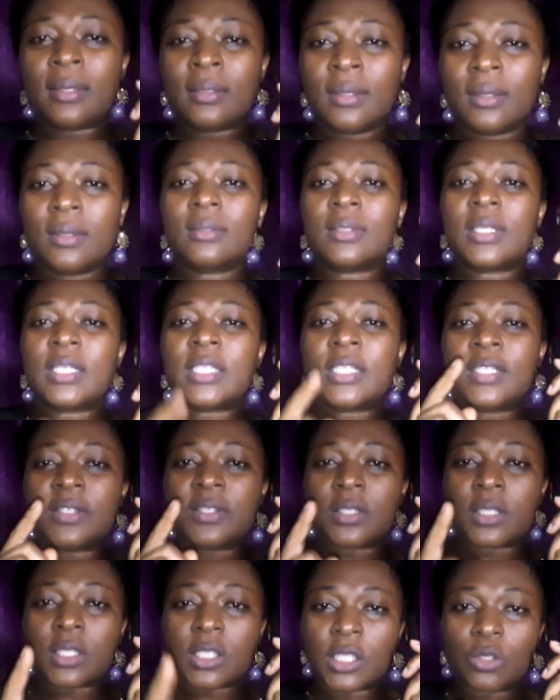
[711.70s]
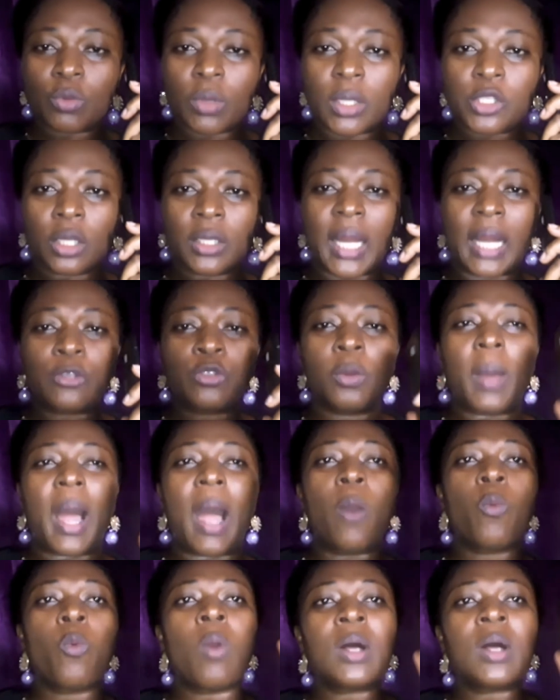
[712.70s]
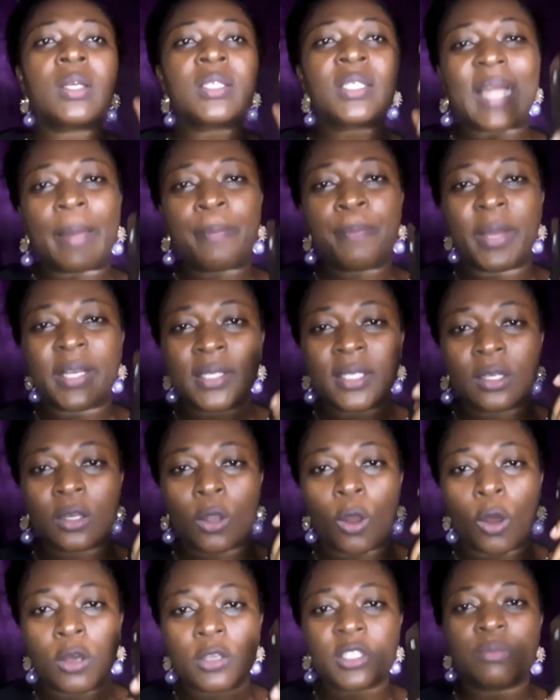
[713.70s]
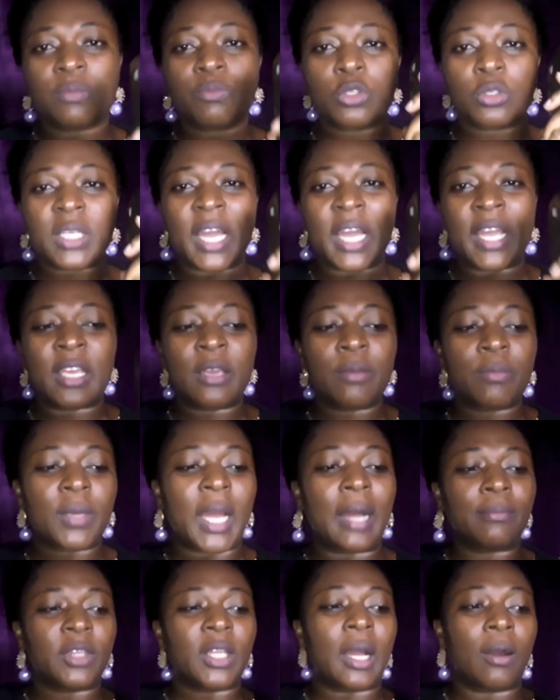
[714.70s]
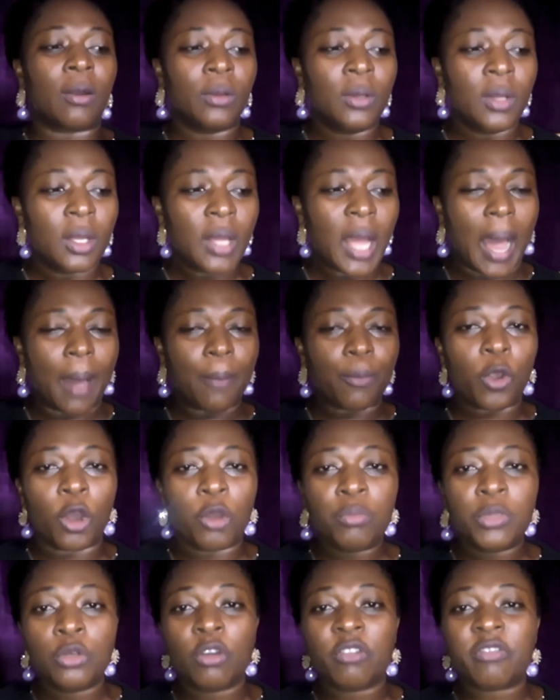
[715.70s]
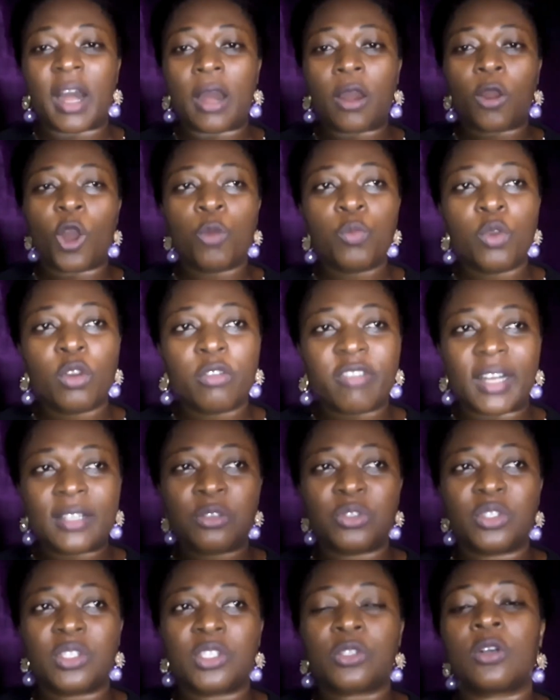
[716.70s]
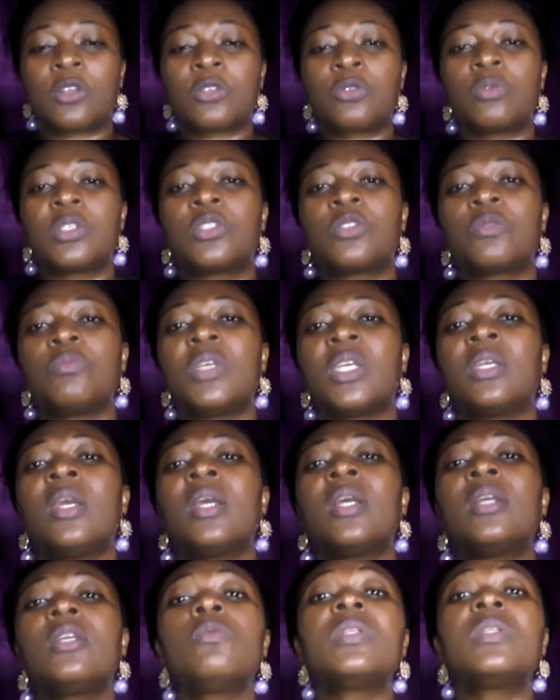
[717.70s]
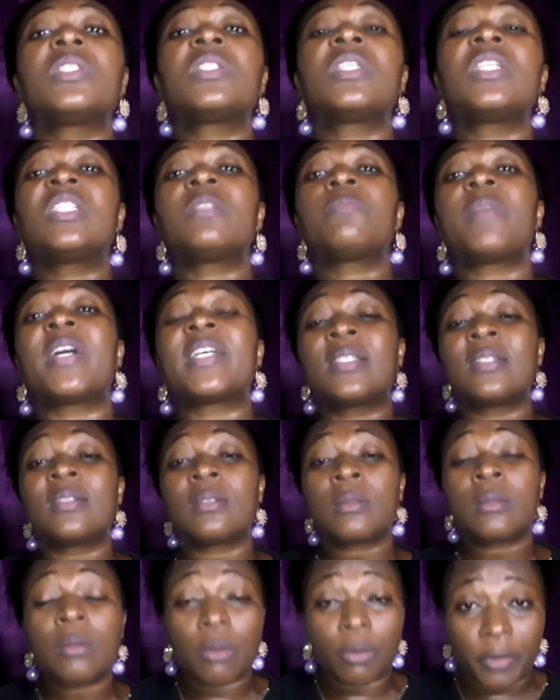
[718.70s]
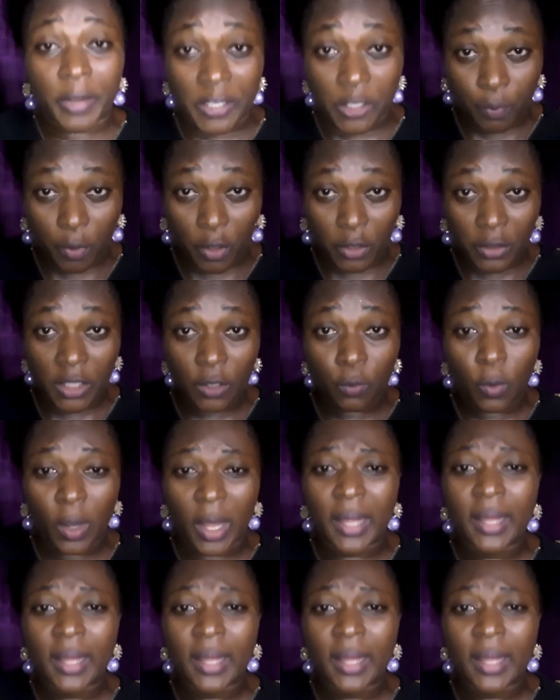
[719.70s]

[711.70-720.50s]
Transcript: this is the situation at home and once that person calls him to tell him calm down i'm coming over come over to discuss with me you will see the person responding well